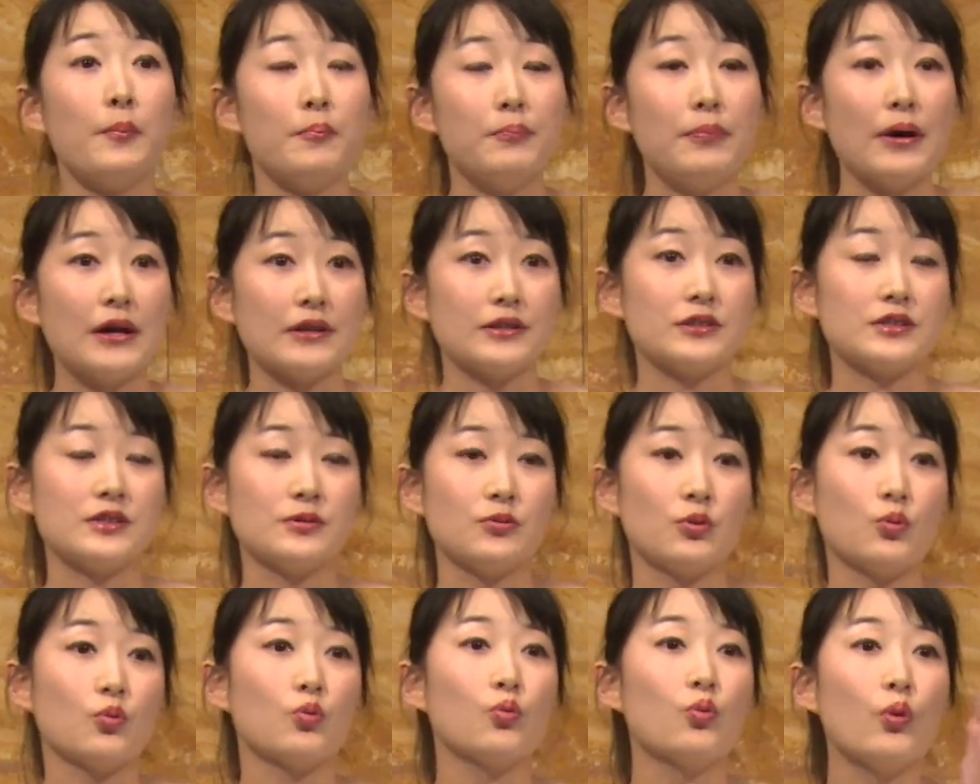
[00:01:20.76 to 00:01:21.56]
But
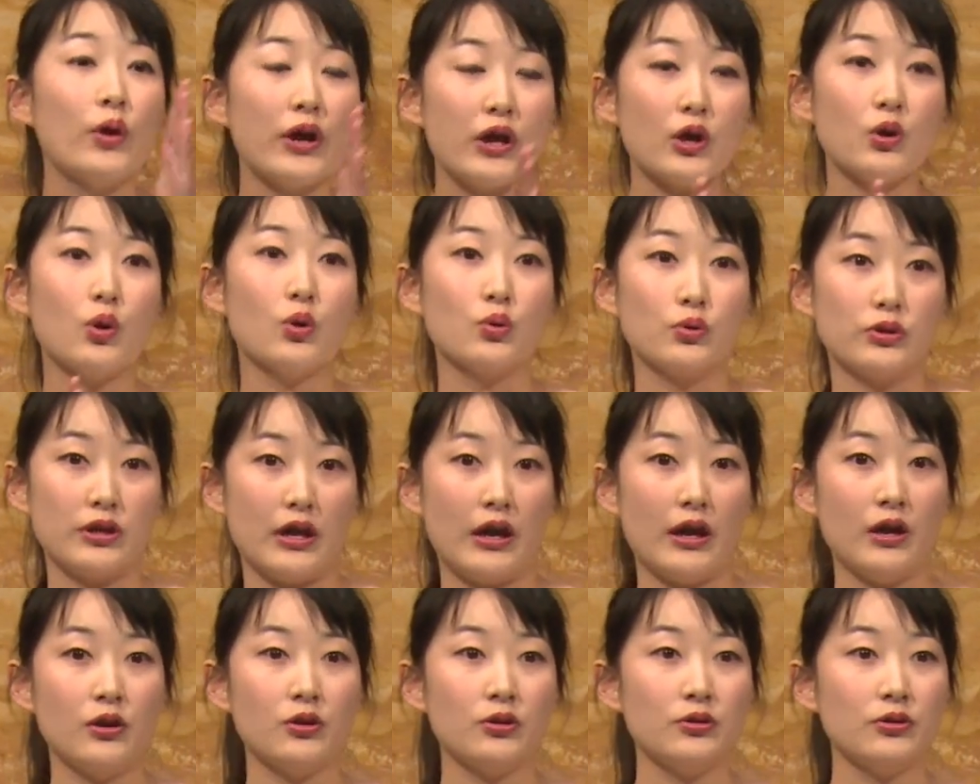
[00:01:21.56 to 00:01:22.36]
we all
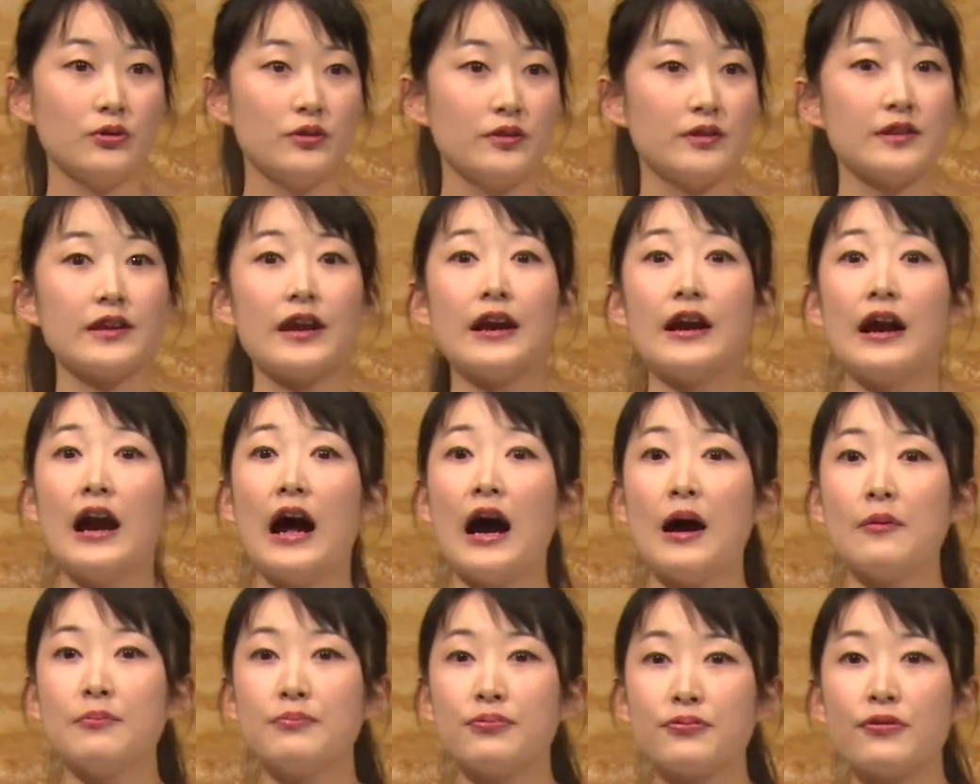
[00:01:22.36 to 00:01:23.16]
know there
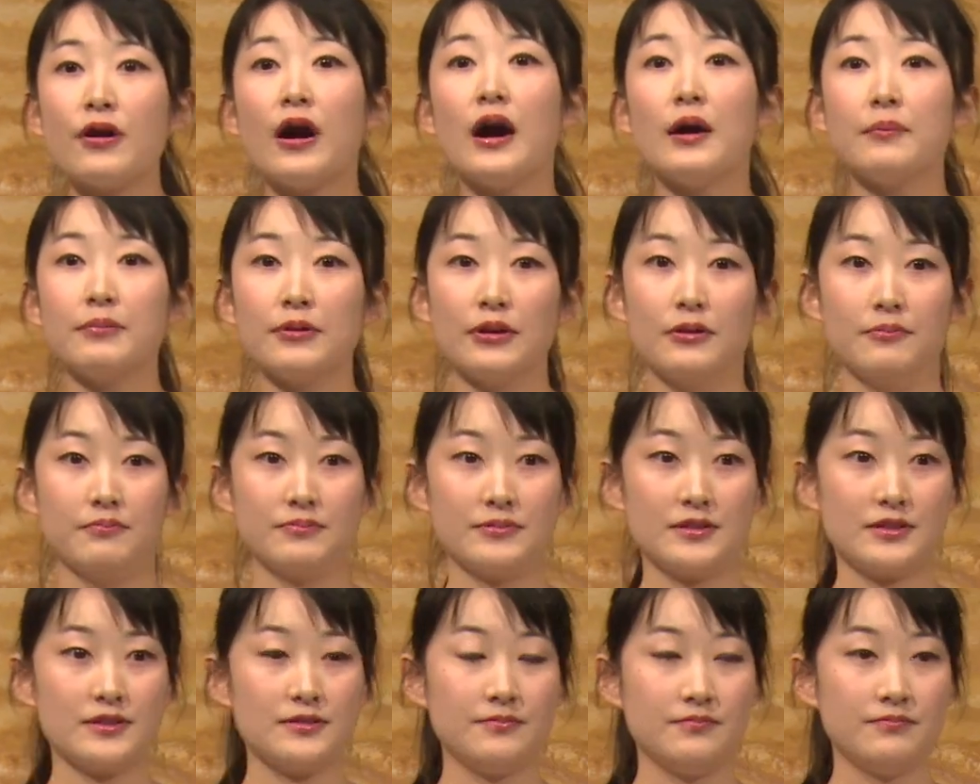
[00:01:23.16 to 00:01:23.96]
are
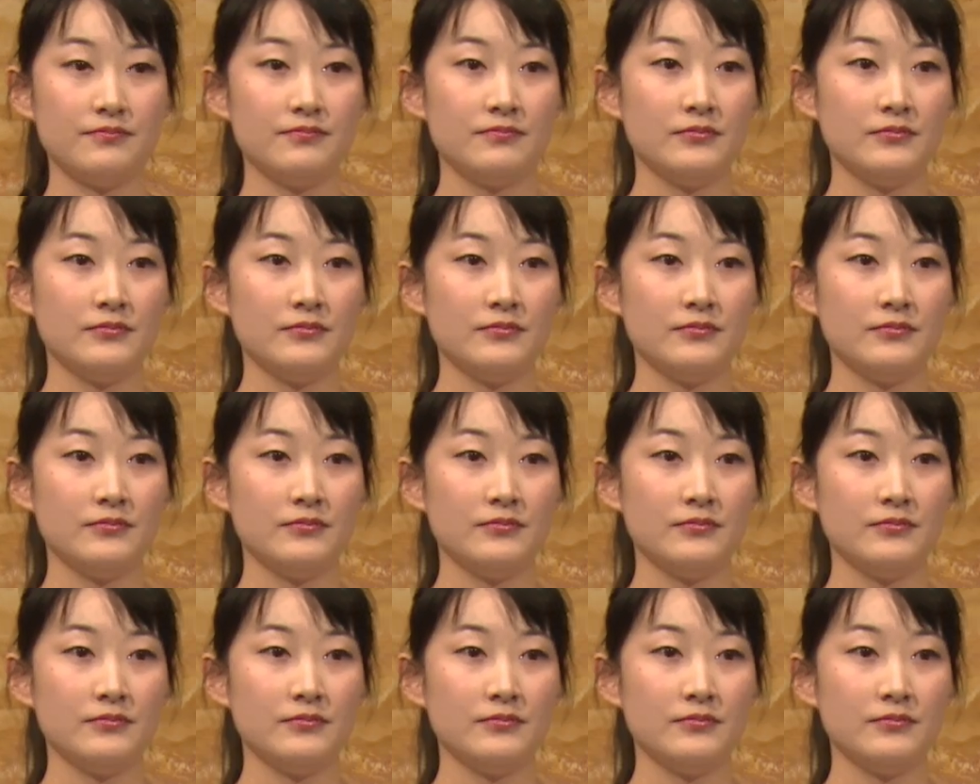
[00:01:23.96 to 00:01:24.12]
problems.